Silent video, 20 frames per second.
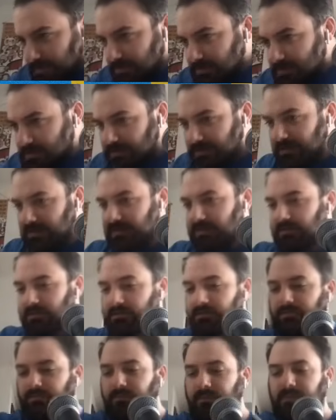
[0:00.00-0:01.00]
see.
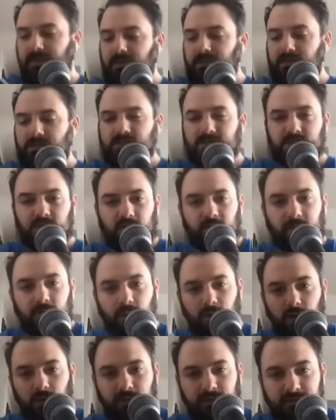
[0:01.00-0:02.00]
Start you
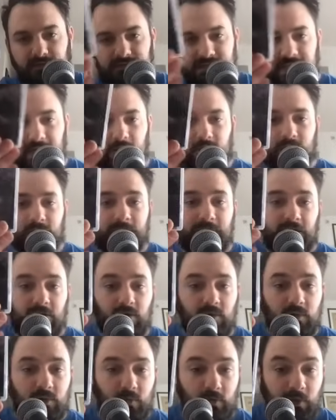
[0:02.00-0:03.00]
off. Sound of
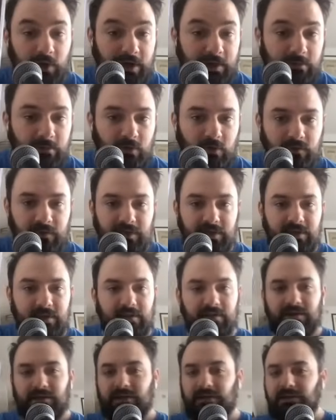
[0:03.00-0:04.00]
Metal, great movie.
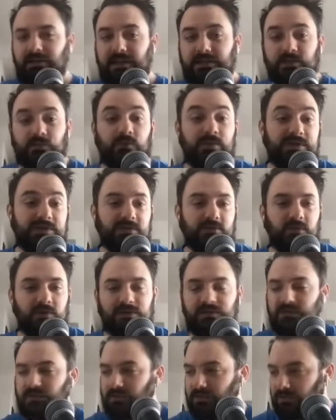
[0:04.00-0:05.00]
Ooh. That's a recent one
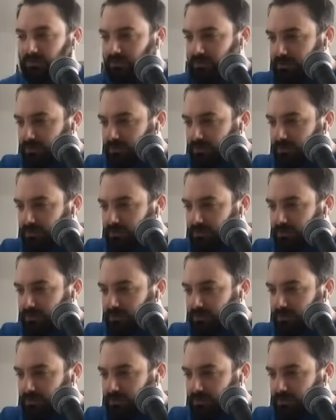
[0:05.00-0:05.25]
too.